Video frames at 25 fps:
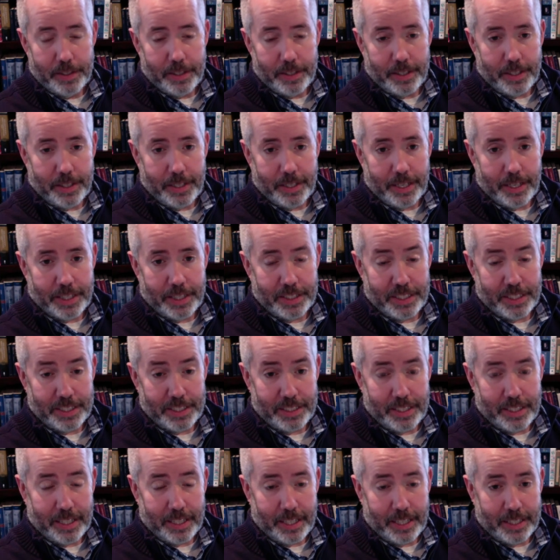uh, as a
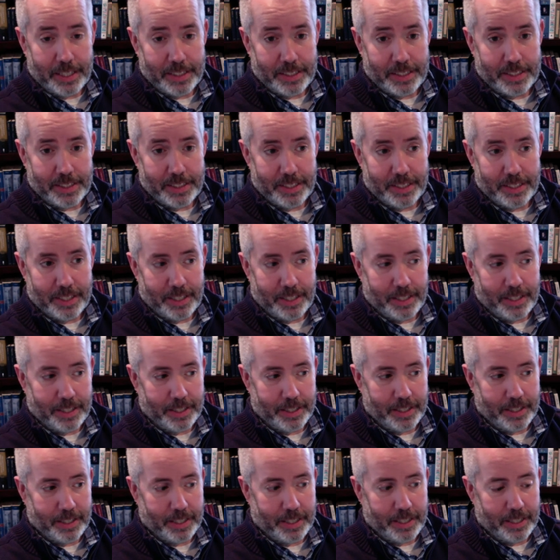as
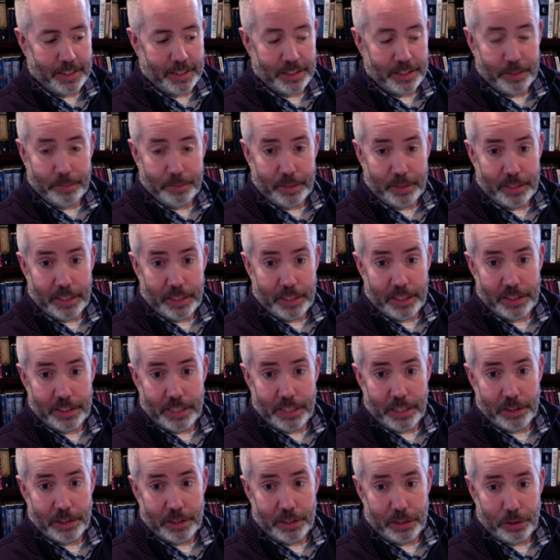uh, as something that is
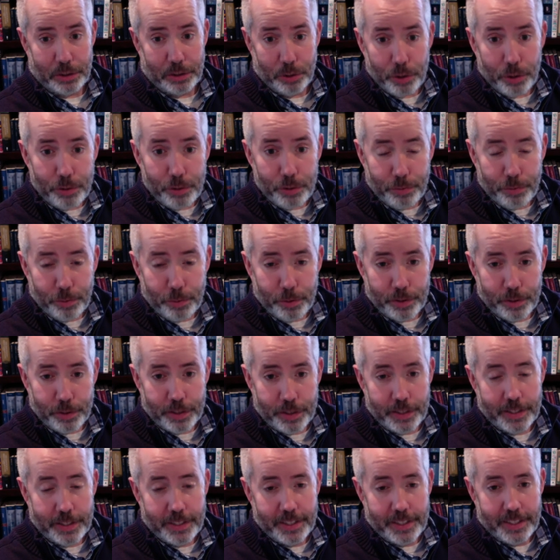actually good for the